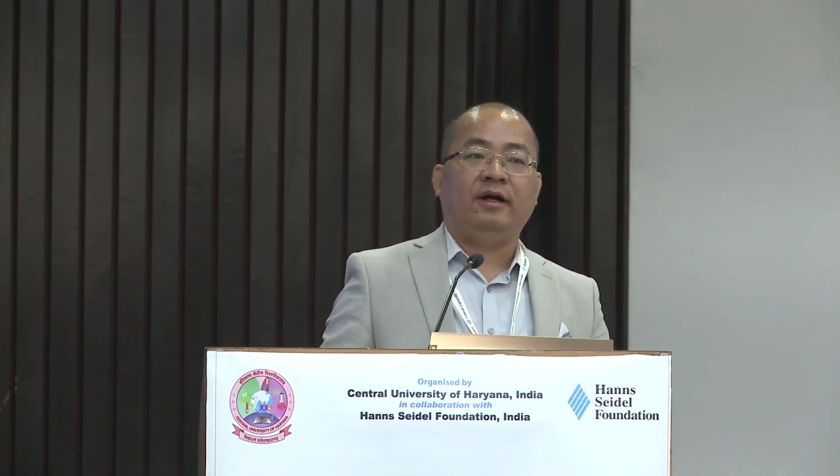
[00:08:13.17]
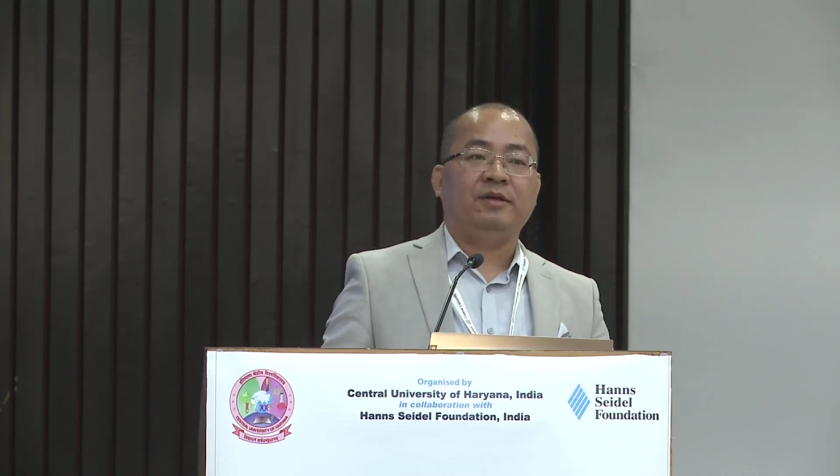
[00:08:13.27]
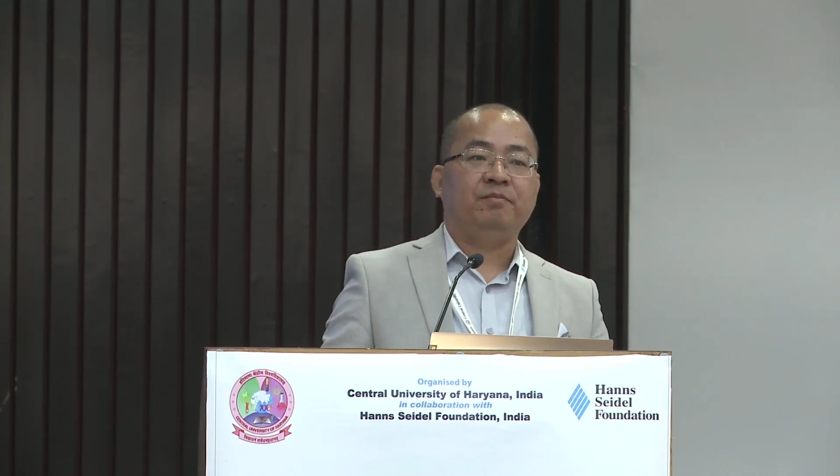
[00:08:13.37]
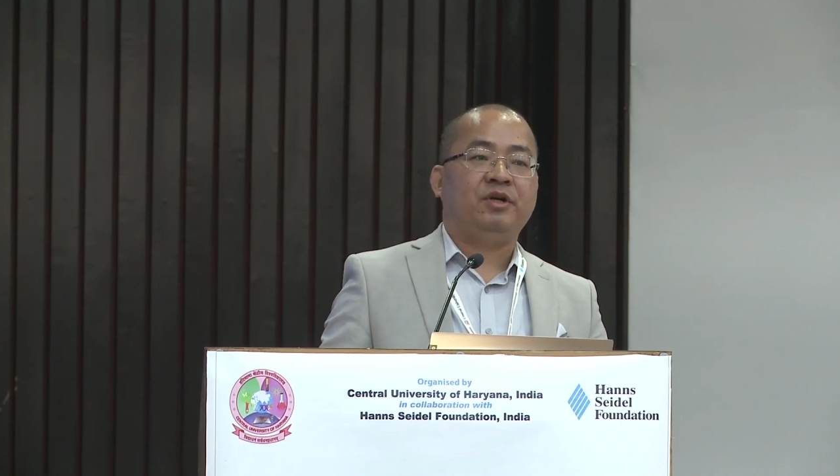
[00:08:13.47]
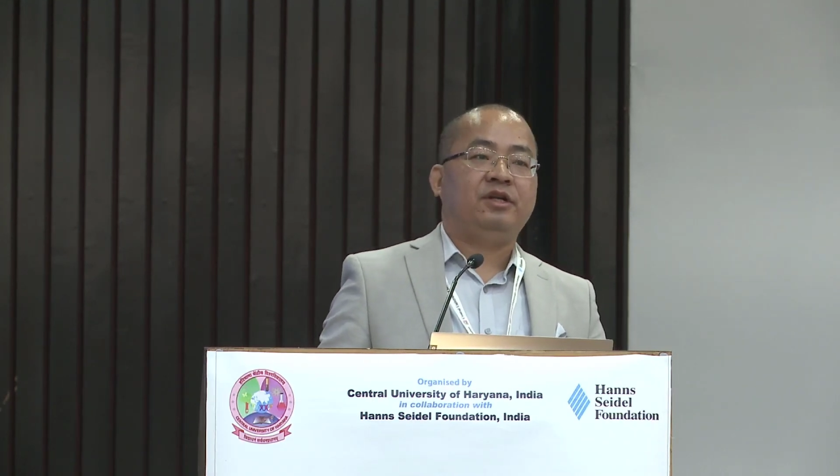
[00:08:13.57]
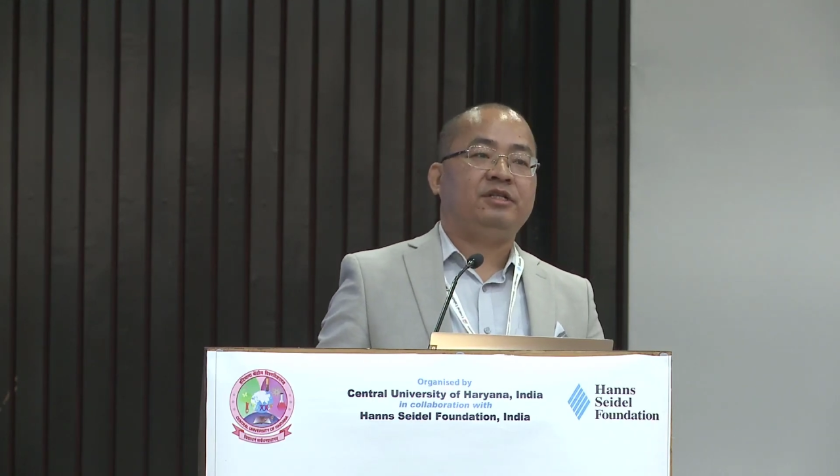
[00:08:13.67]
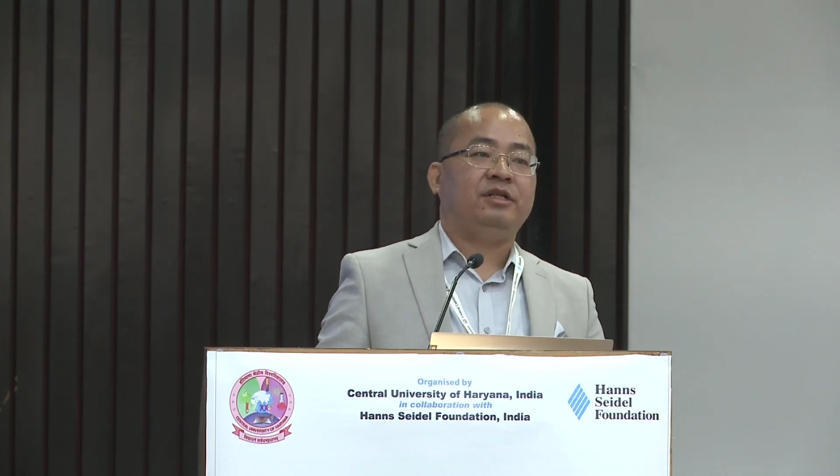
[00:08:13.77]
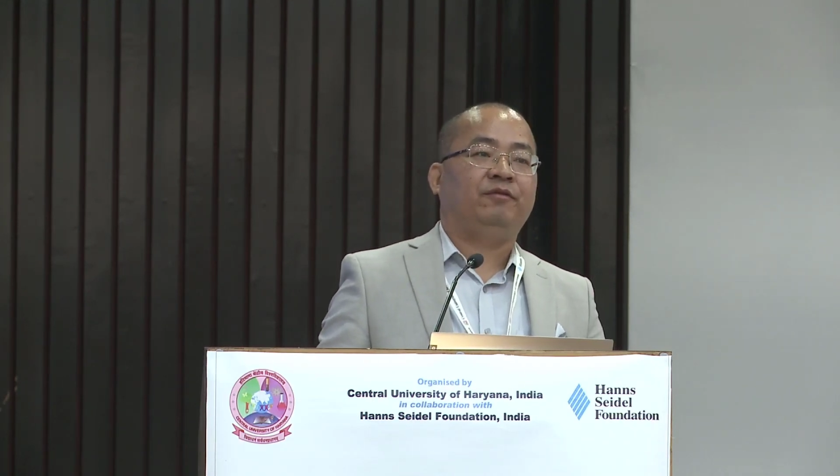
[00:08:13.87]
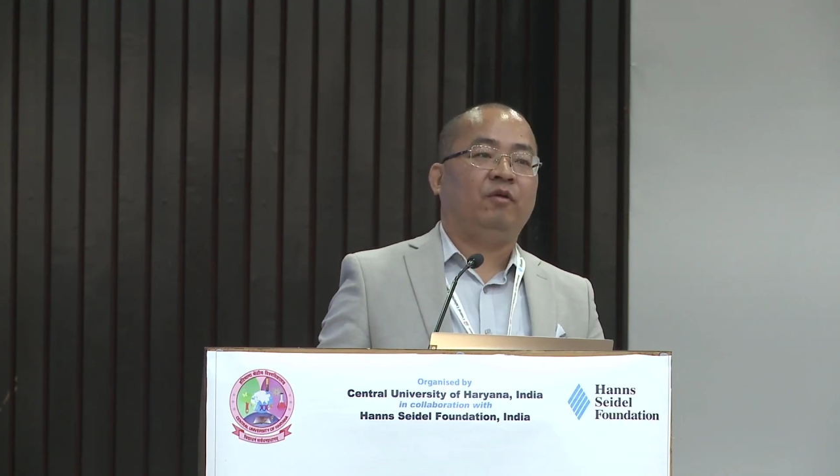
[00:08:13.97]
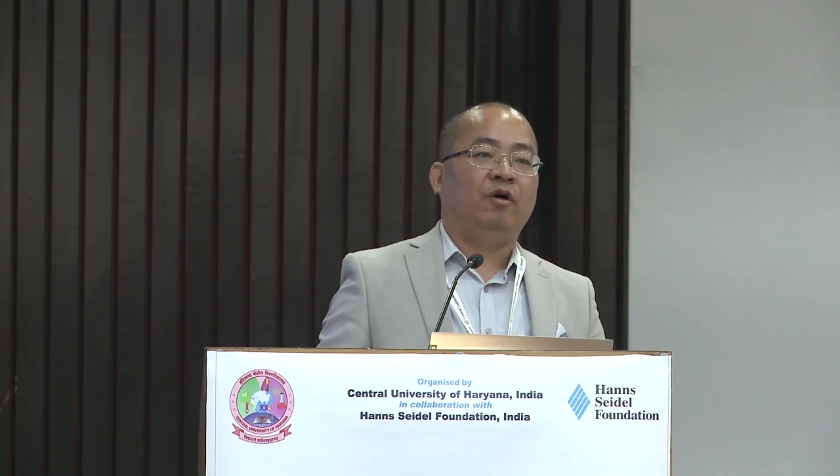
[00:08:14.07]

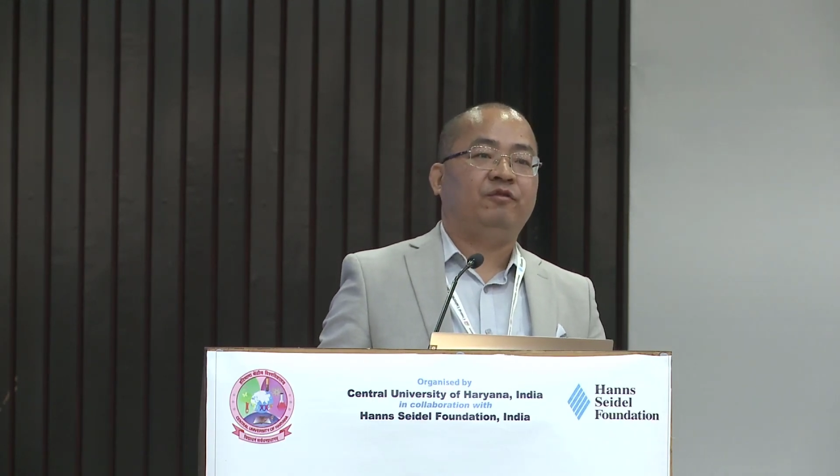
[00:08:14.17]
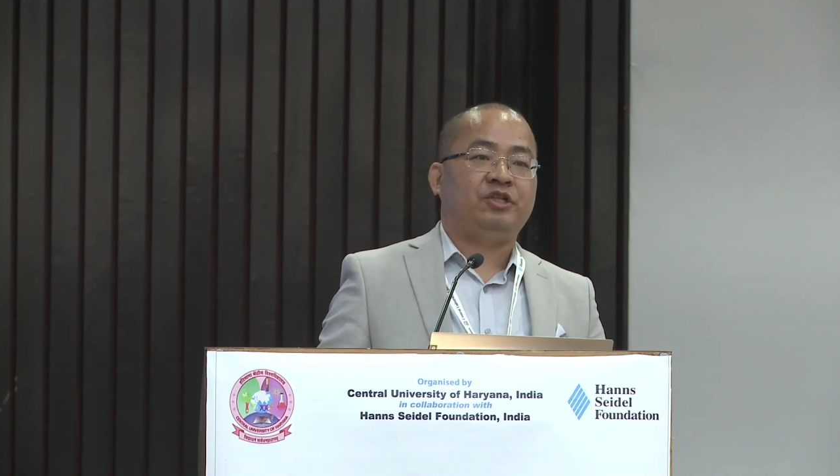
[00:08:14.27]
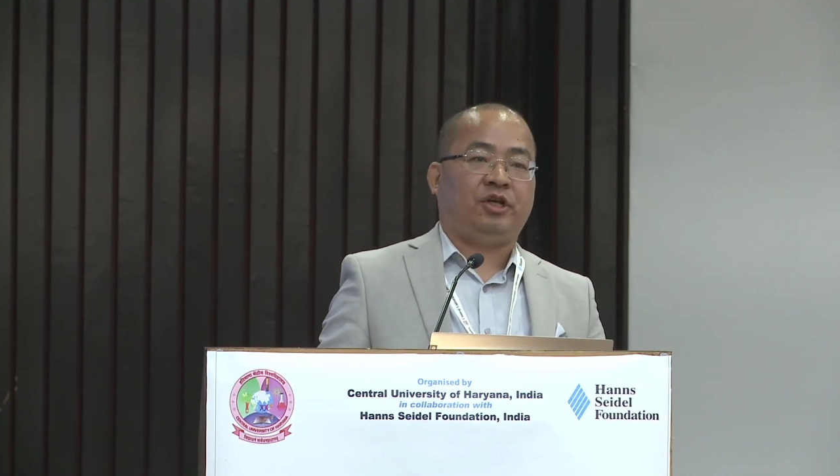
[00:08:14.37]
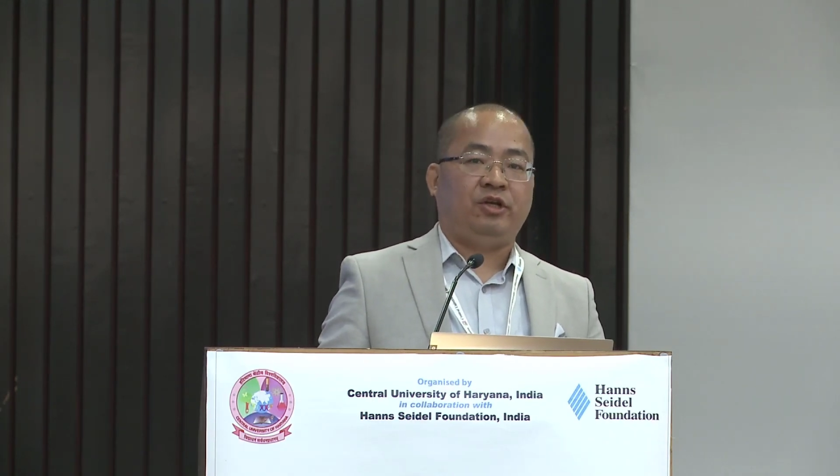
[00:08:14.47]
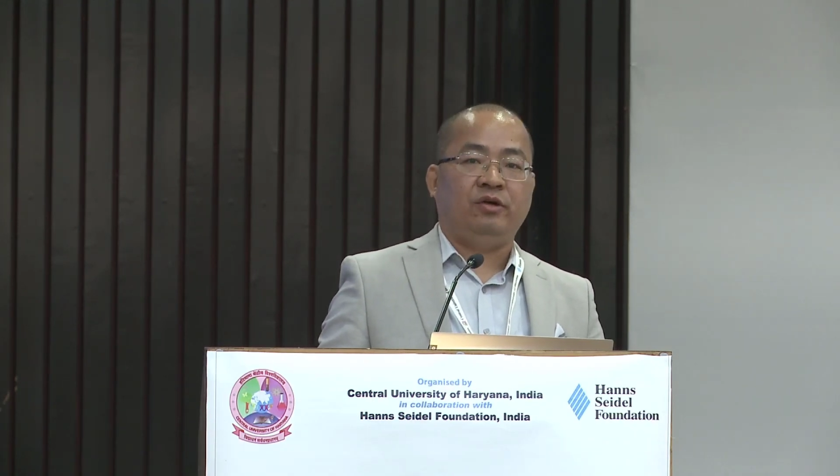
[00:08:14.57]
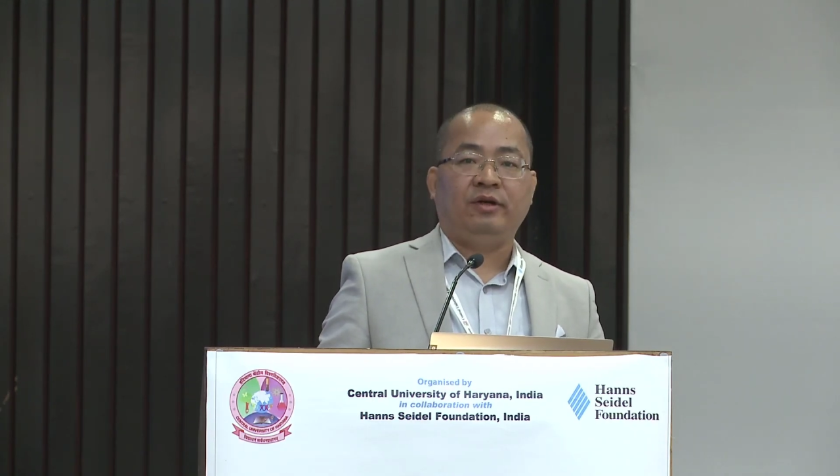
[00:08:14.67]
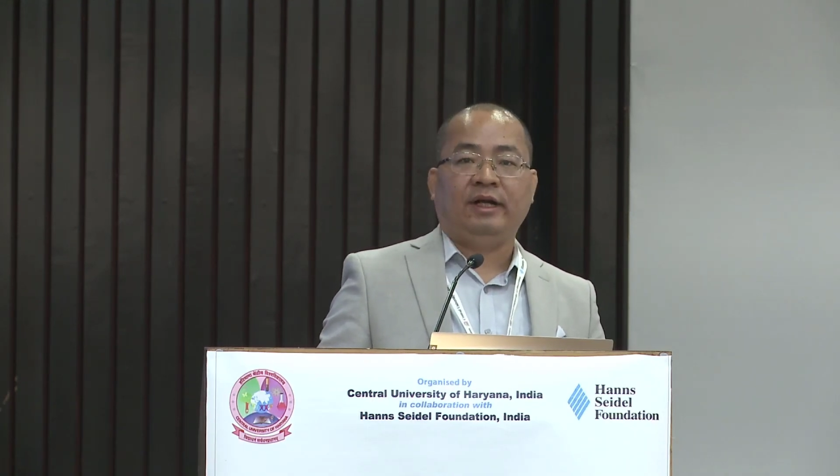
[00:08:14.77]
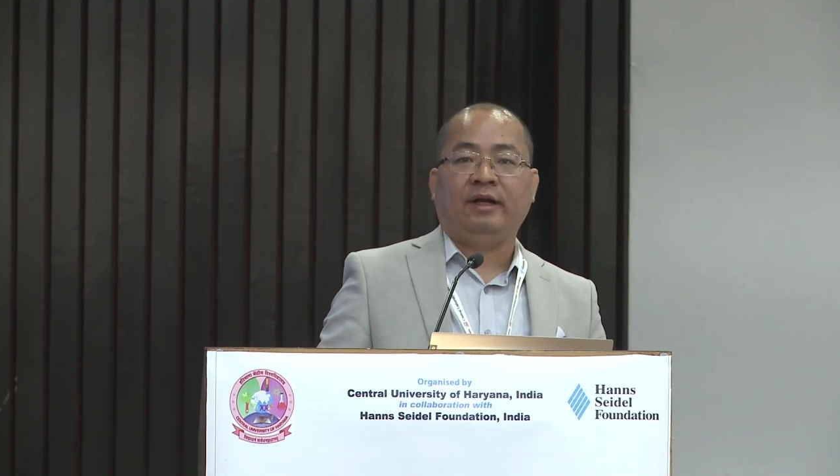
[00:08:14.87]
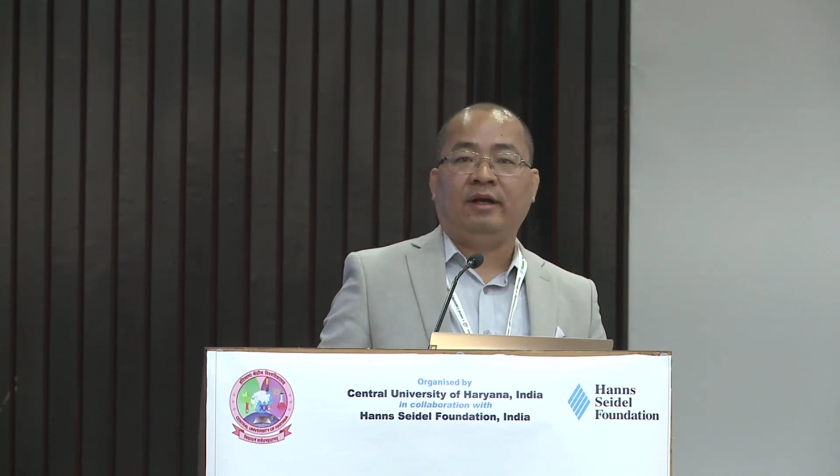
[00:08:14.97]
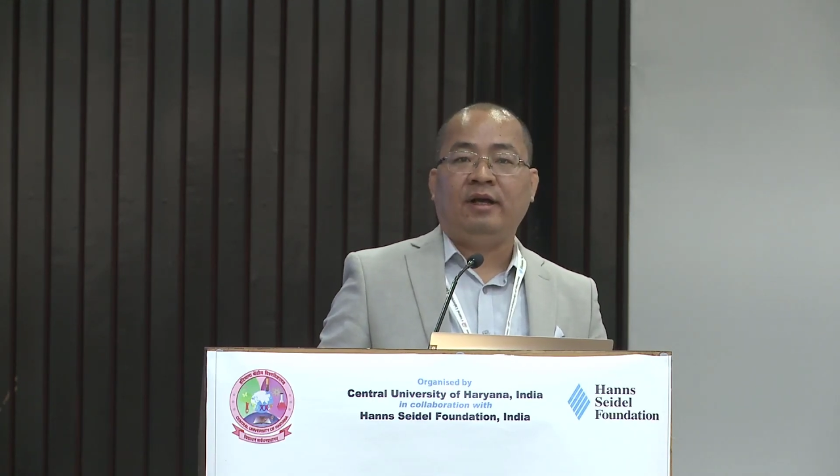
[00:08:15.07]
imperative of
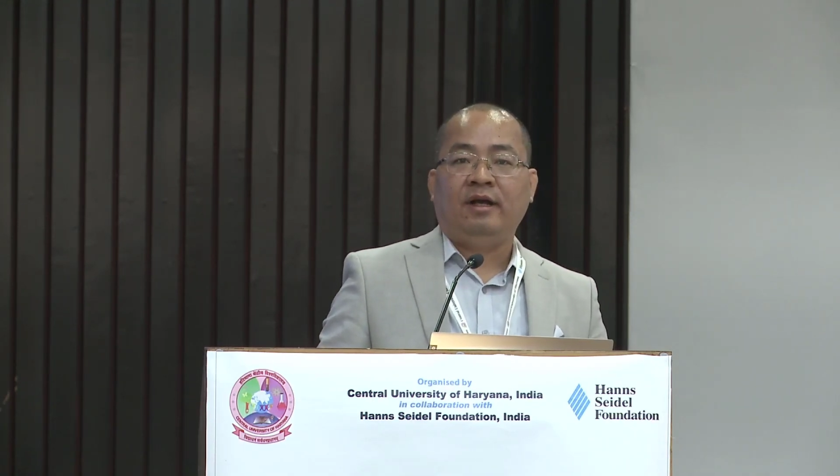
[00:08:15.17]
securing